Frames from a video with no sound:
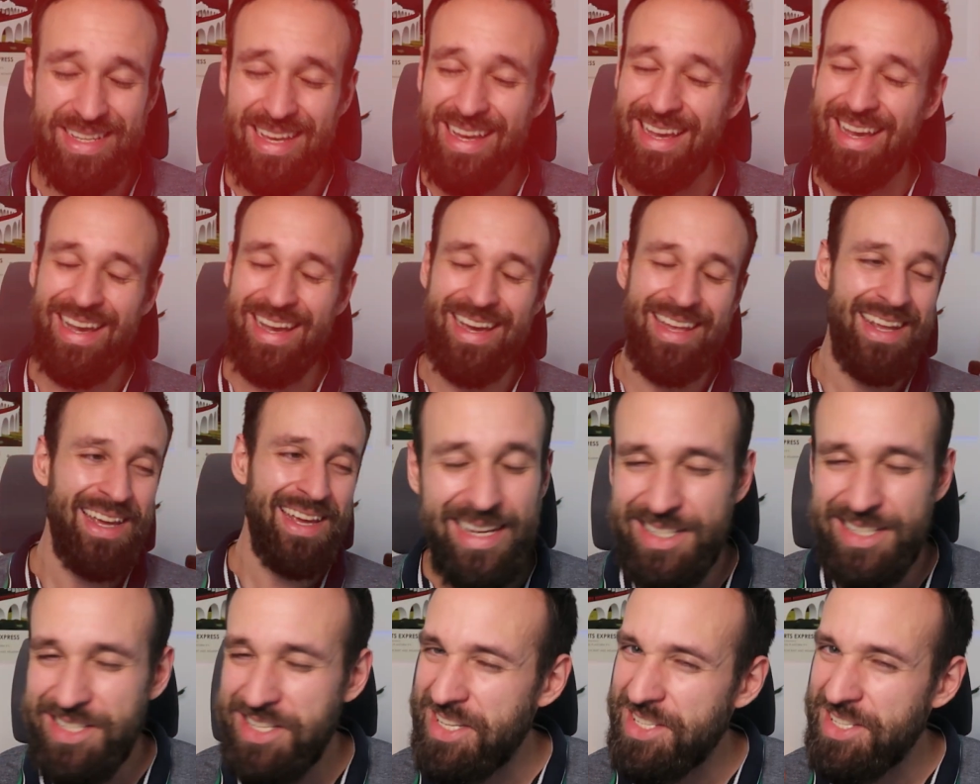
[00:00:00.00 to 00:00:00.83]
And
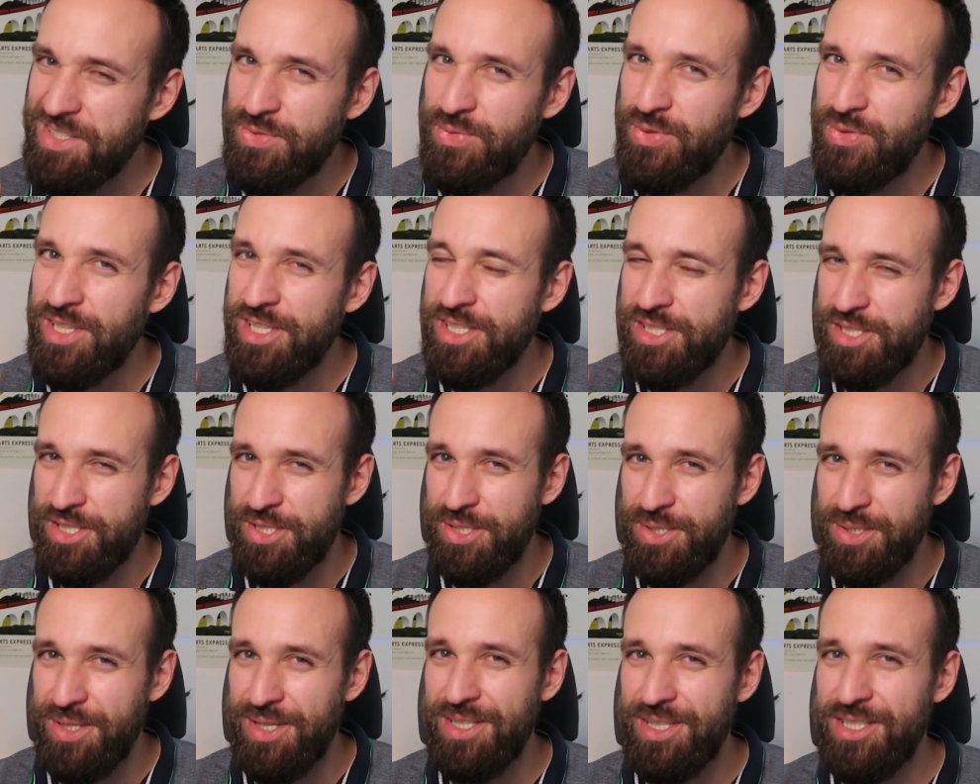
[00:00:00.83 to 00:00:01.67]
it doesn't feel
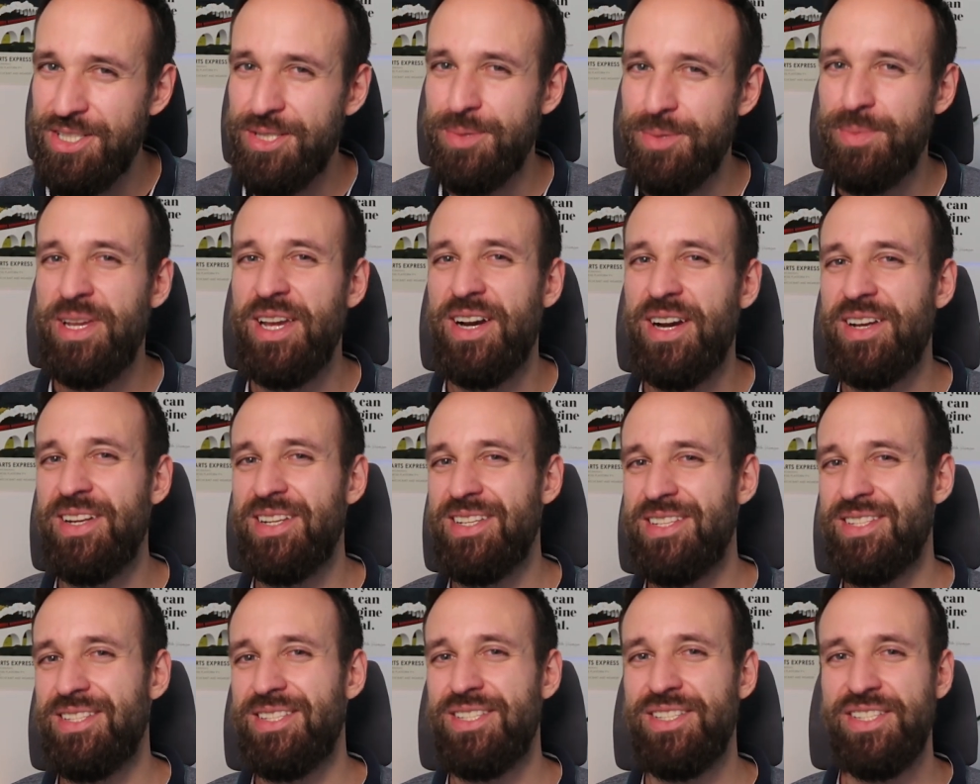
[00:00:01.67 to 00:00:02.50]
too good to be
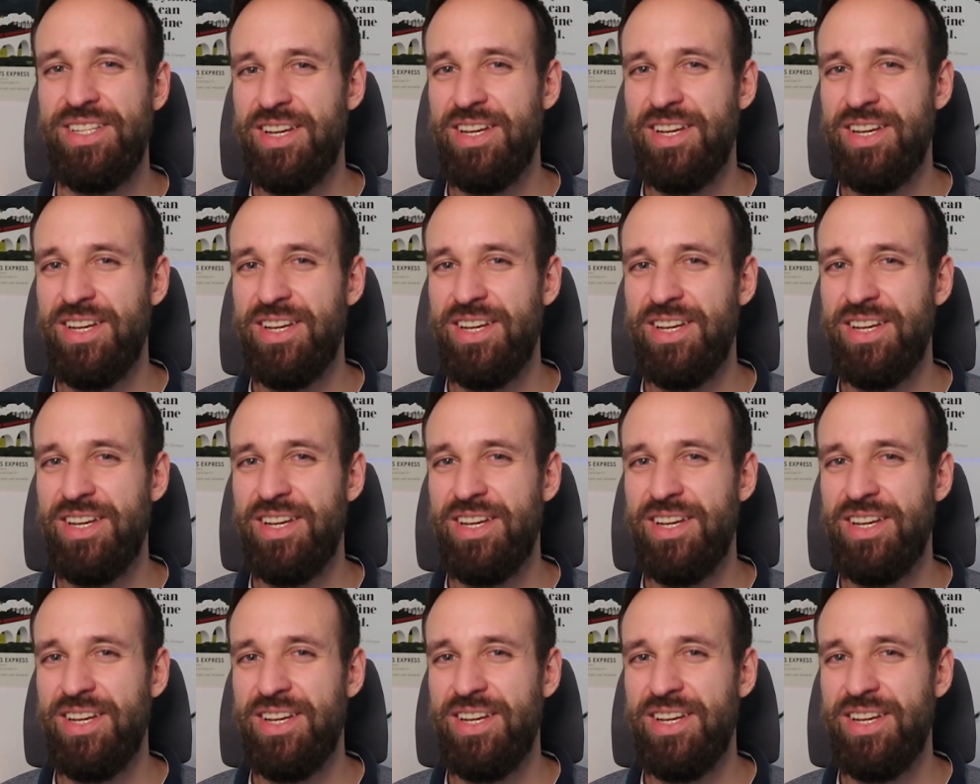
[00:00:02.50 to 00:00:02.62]
honest.